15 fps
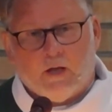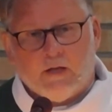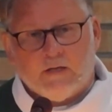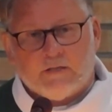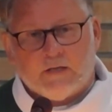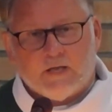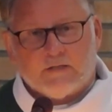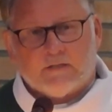And
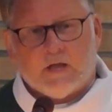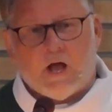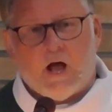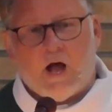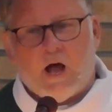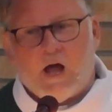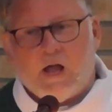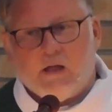he says,
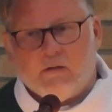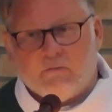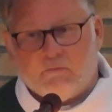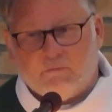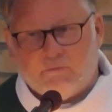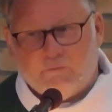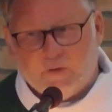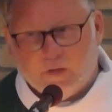I
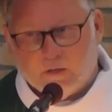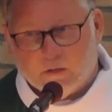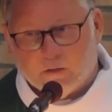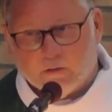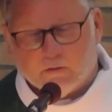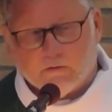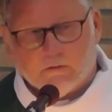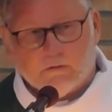
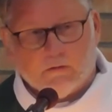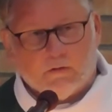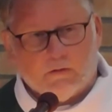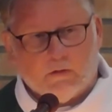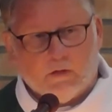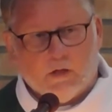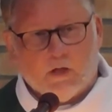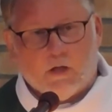fear
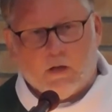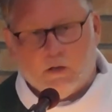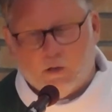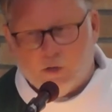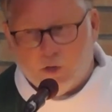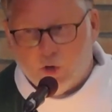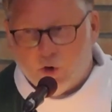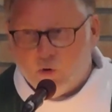
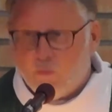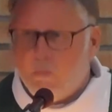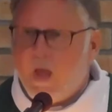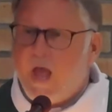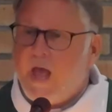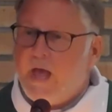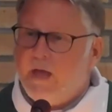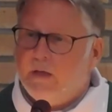no
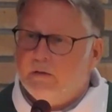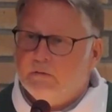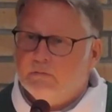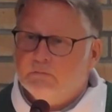man.